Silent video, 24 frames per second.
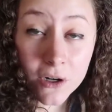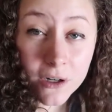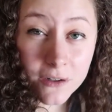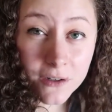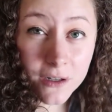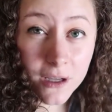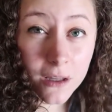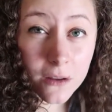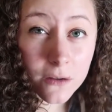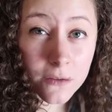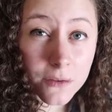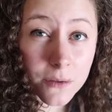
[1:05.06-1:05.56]
putting
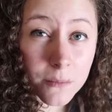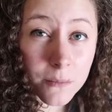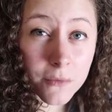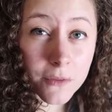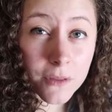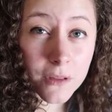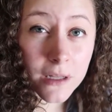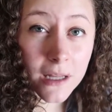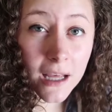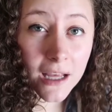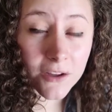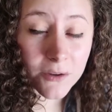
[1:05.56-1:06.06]
together some
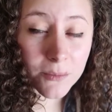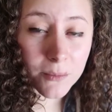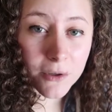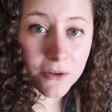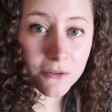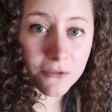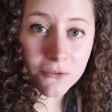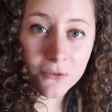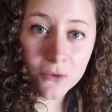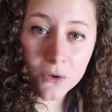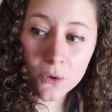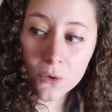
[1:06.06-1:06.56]
of the last
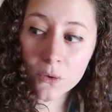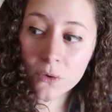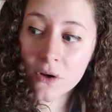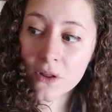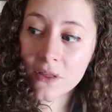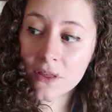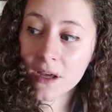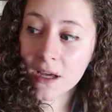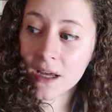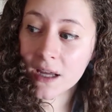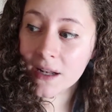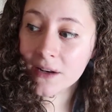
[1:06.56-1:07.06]
minute
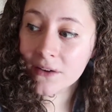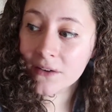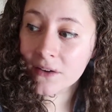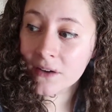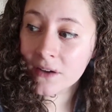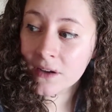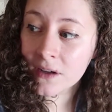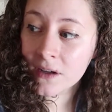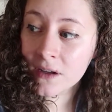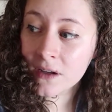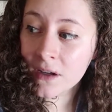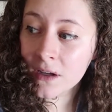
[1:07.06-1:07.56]
food that
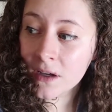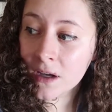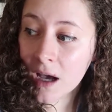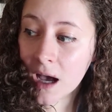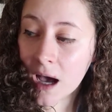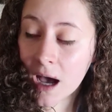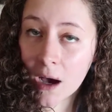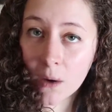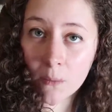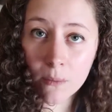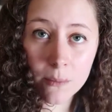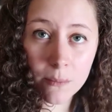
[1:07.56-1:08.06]

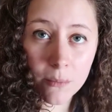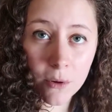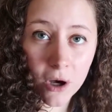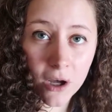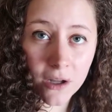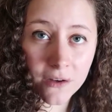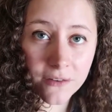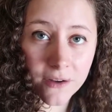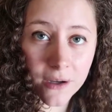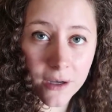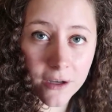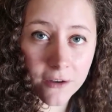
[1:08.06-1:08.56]
uh, we
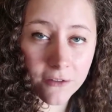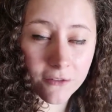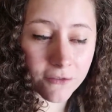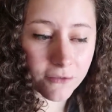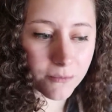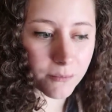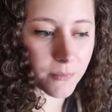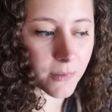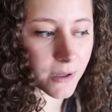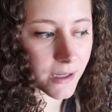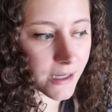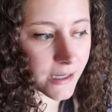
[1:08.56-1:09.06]
bought.
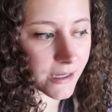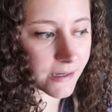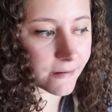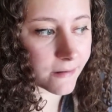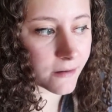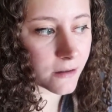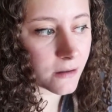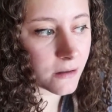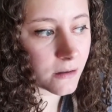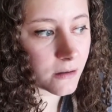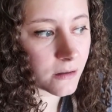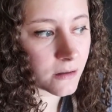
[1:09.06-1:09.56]
I've
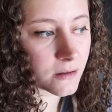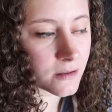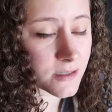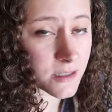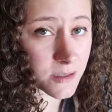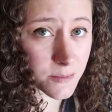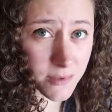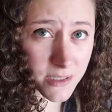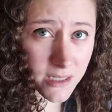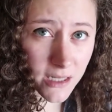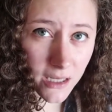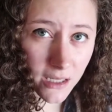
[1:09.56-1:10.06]
made
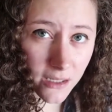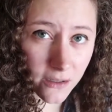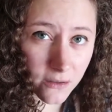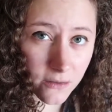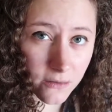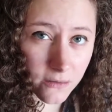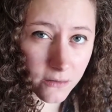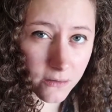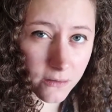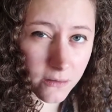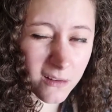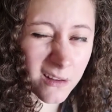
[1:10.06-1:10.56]
some
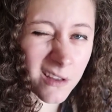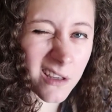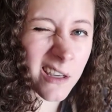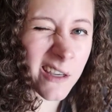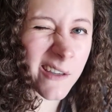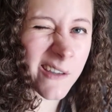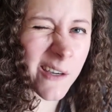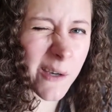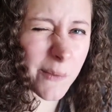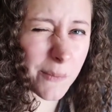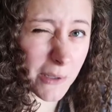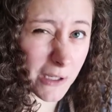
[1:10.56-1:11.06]
sliders,
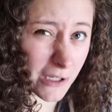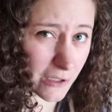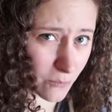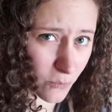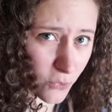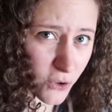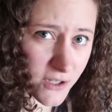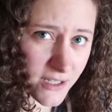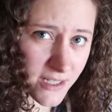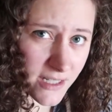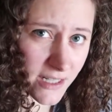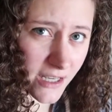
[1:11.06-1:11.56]
I'm making
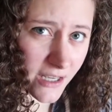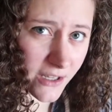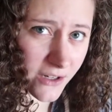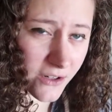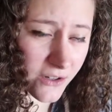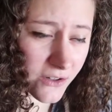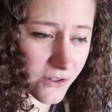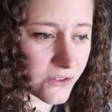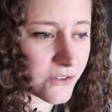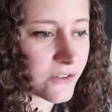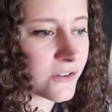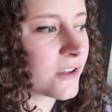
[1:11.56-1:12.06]
more
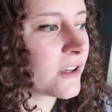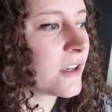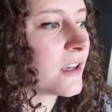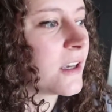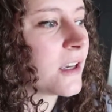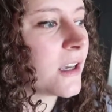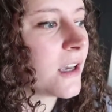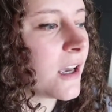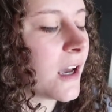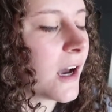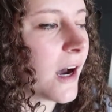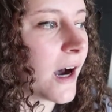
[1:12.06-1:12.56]
sliders,
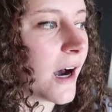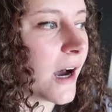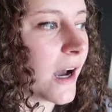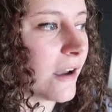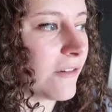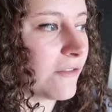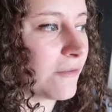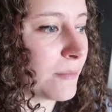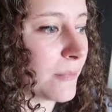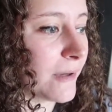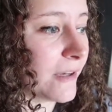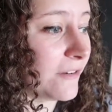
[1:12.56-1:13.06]

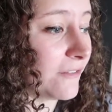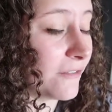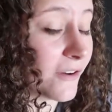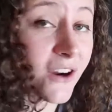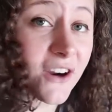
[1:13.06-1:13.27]
I've made